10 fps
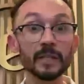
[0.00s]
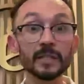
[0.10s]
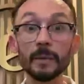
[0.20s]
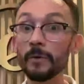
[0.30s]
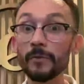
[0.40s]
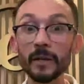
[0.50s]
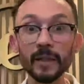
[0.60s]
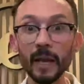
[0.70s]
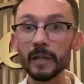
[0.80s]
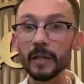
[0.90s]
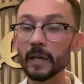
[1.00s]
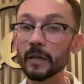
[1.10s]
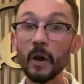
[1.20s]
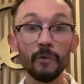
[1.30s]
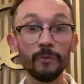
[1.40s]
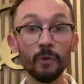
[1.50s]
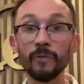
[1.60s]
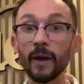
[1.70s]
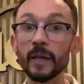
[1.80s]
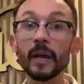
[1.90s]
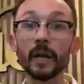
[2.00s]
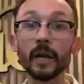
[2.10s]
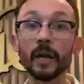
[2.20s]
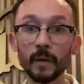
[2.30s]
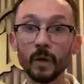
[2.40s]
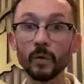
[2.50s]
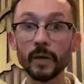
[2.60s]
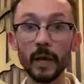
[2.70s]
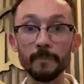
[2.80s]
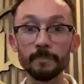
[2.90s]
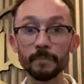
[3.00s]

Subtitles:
It's the perfect technique for fine hair. Okay.